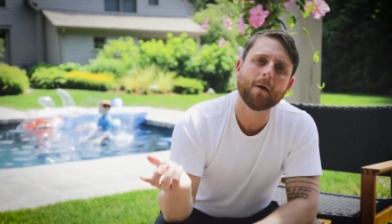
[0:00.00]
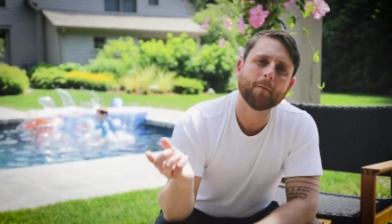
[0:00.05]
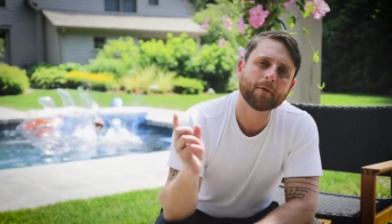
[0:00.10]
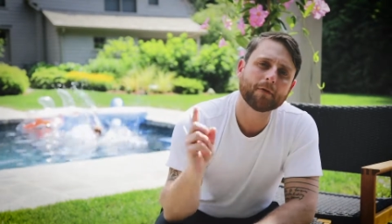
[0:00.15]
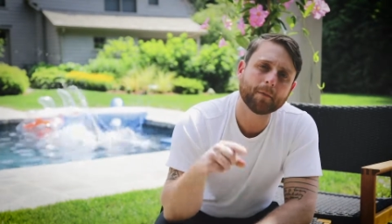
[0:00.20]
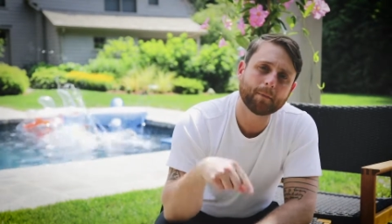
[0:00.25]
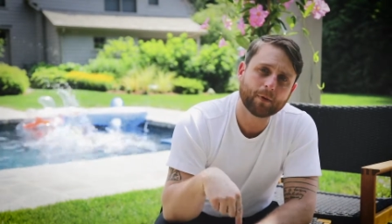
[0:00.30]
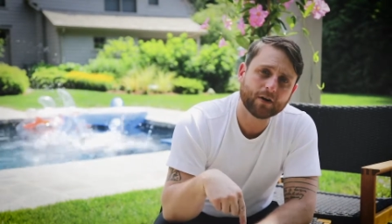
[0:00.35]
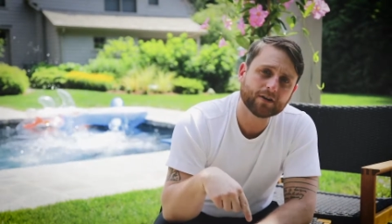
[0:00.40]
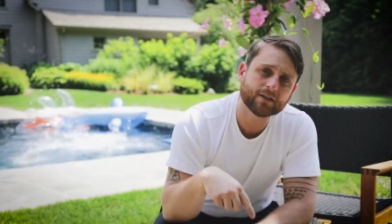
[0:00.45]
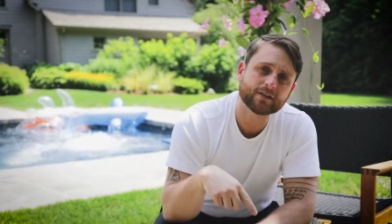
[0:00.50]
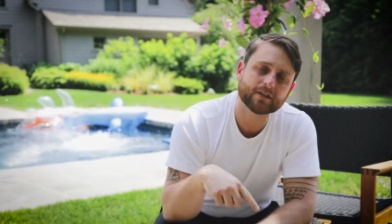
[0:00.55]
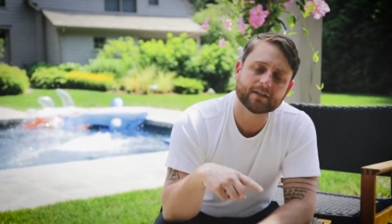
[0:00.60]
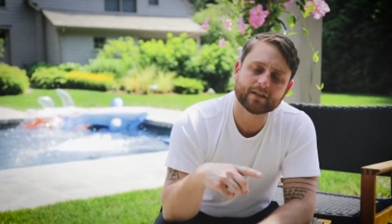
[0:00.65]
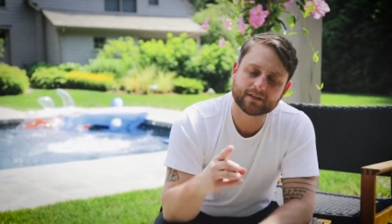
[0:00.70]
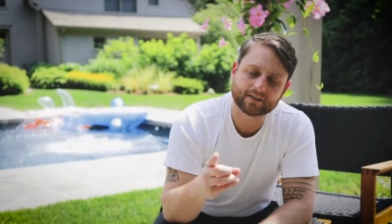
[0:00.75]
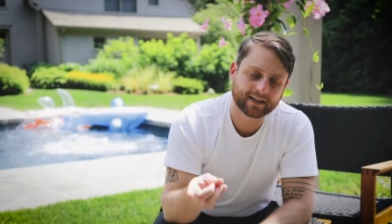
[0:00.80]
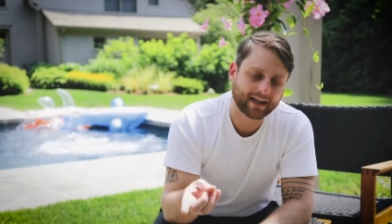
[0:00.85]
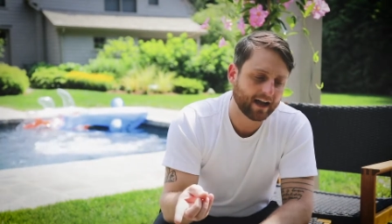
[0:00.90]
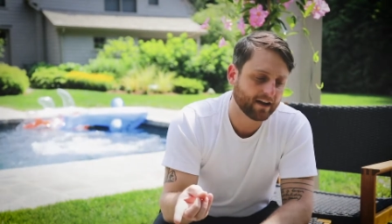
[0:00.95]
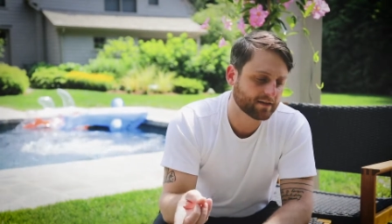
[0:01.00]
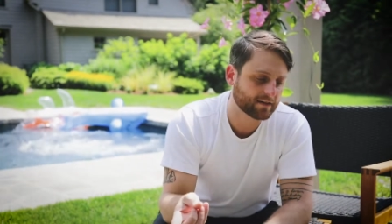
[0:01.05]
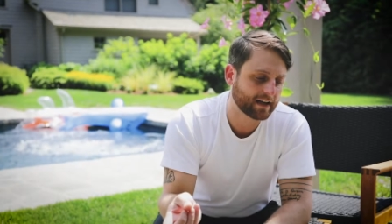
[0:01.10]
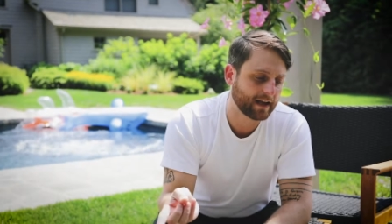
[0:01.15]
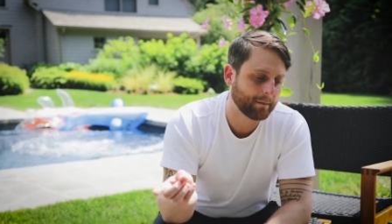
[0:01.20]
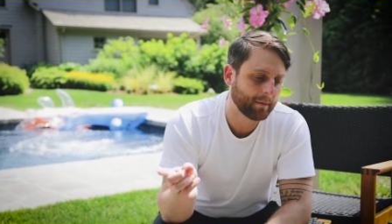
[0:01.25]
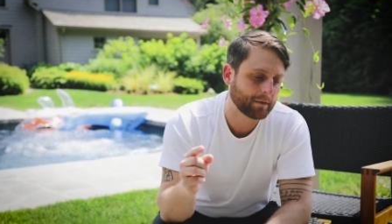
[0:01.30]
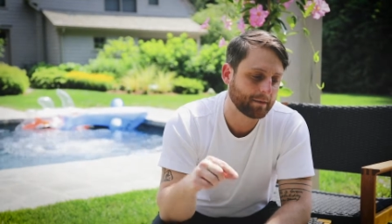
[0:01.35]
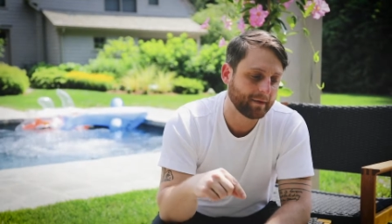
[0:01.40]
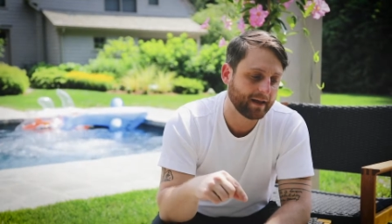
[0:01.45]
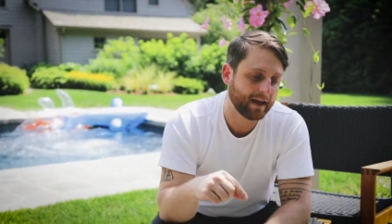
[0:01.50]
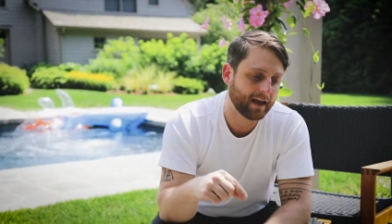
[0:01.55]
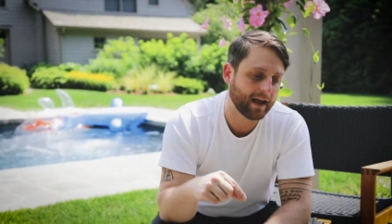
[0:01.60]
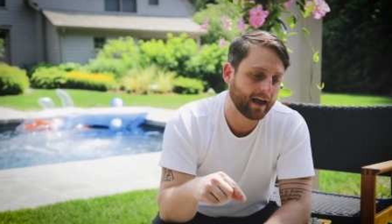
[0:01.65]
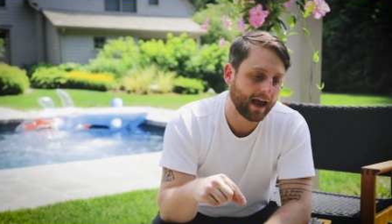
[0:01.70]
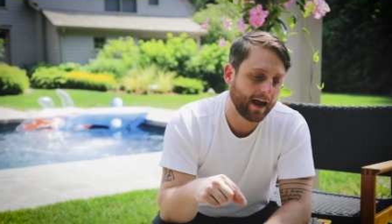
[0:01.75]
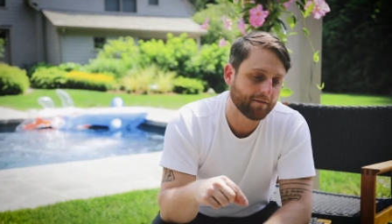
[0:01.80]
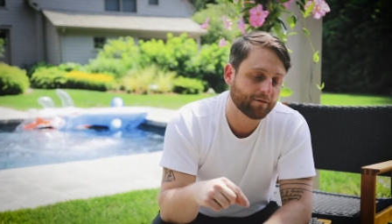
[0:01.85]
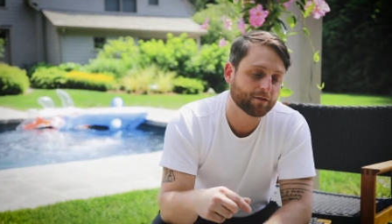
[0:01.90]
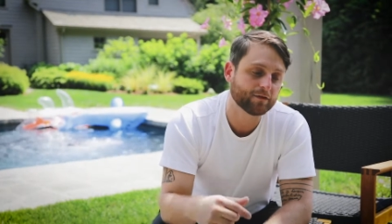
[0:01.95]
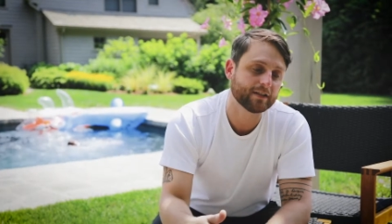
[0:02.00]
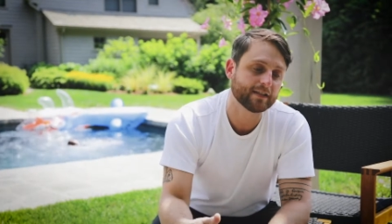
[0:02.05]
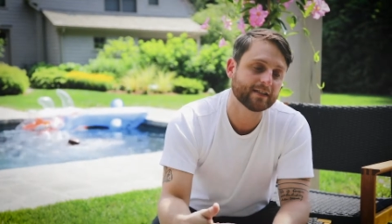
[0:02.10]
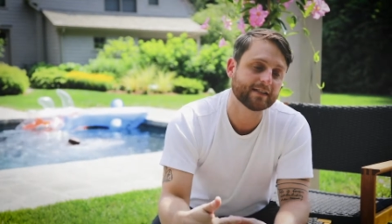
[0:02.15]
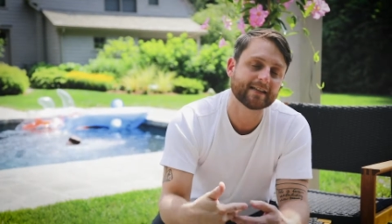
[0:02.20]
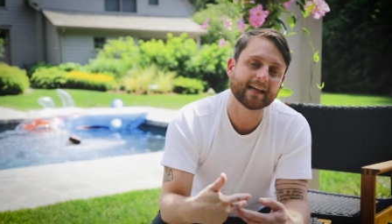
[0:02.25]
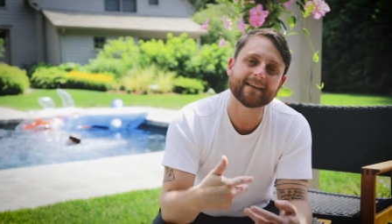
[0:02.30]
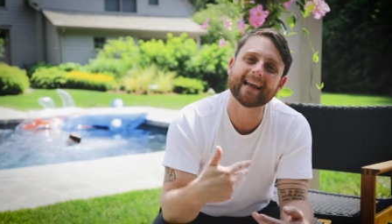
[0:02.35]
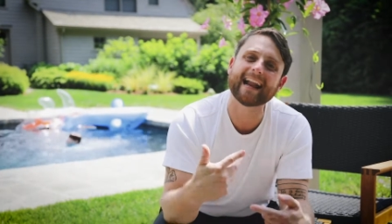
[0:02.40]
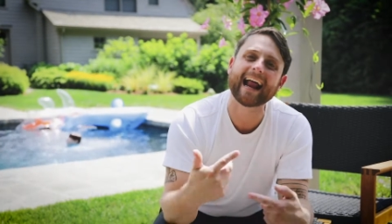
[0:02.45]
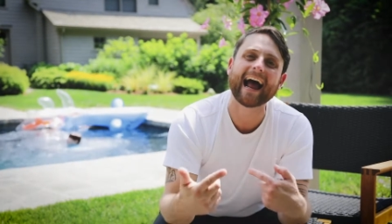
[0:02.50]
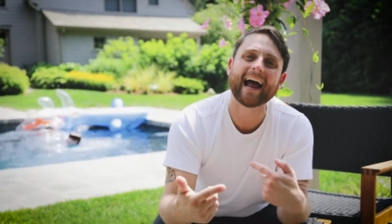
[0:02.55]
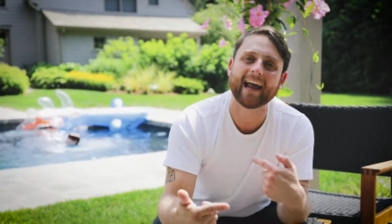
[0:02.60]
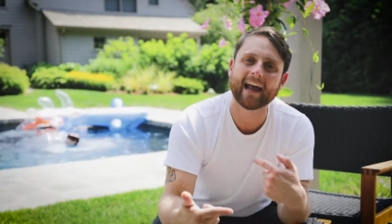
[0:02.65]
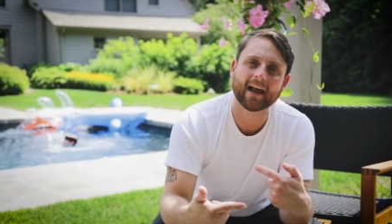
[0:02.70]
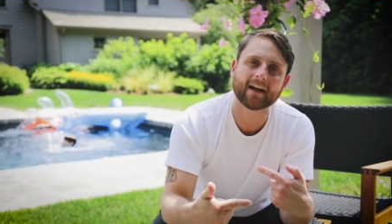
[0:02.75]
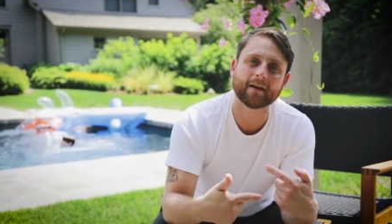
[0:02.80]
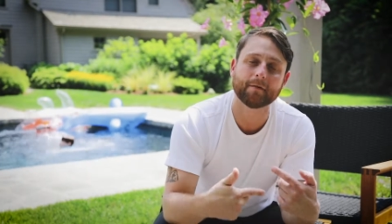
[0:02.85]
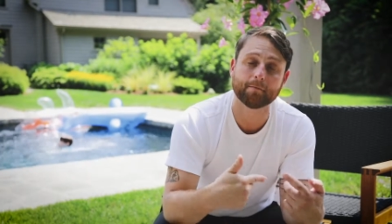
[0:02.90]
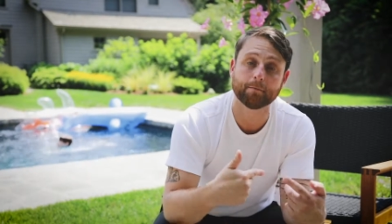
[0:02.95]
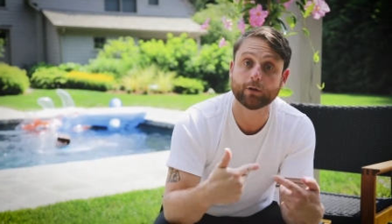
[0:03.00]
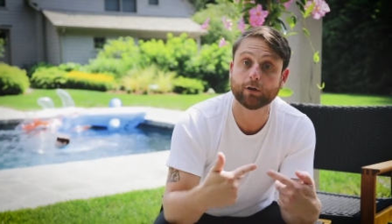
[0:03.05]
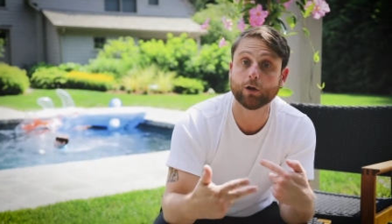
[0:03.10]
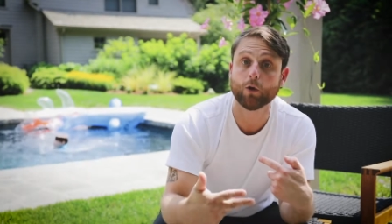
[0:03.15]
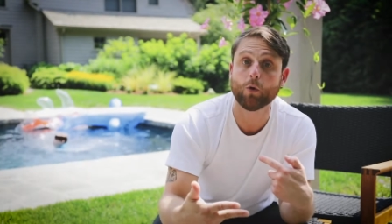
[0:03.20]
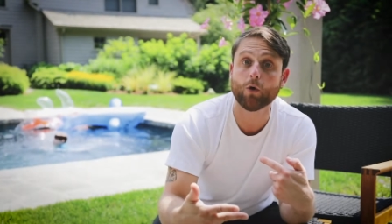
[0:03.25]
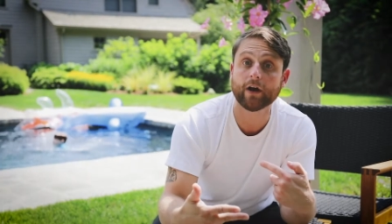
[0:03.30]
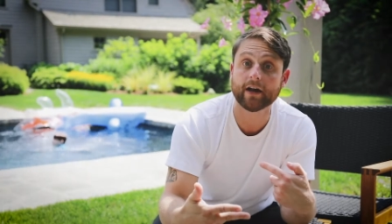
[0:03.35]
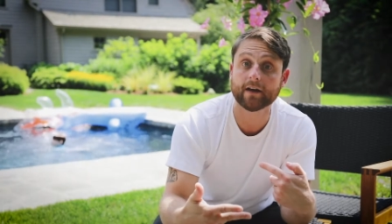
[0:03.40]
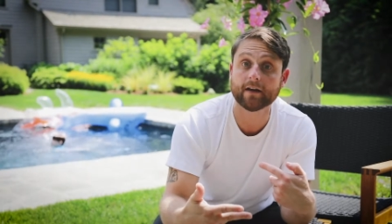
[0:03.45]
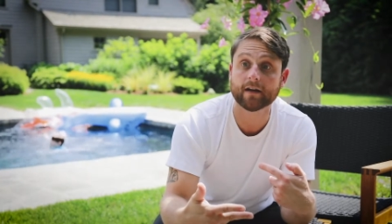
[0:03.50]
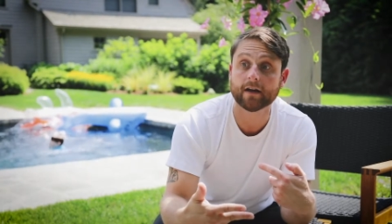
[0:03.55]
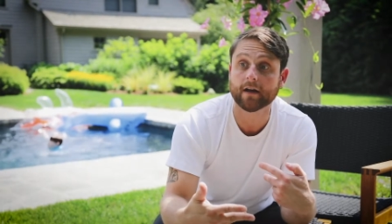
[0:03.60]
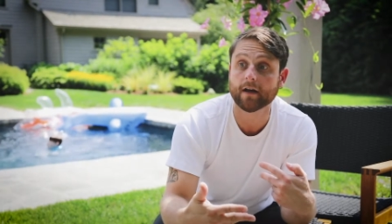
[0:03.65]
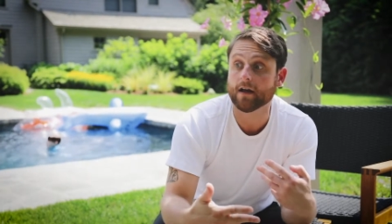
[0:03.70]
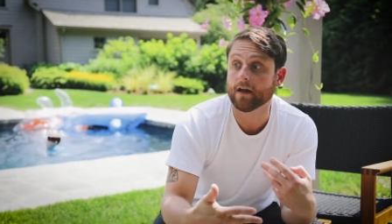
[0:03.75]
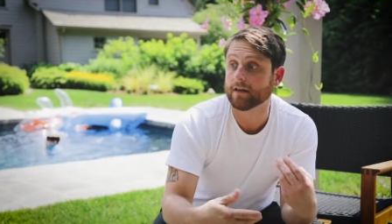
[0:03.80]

But the person, this counselor came up to me afterwards and said that I had employed